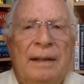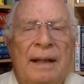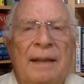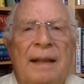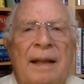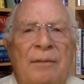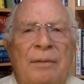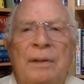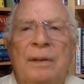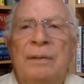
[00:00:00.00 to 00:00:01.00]
And they
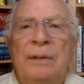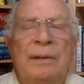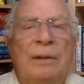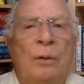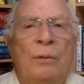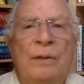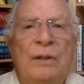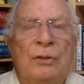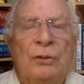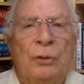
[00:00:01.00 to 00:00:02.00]
have very, very low
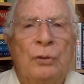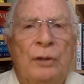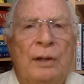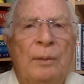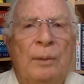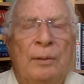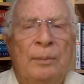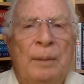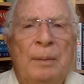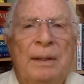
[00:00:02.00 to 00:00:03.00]
fees associated with
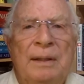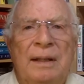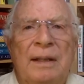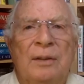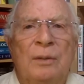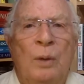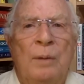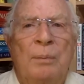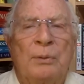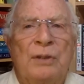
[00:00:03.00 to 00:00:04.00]
them, maybe 1/10 of
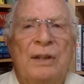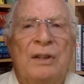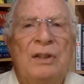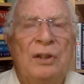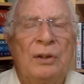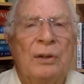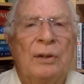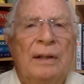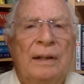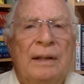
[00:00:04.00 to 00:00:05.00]
1% a year.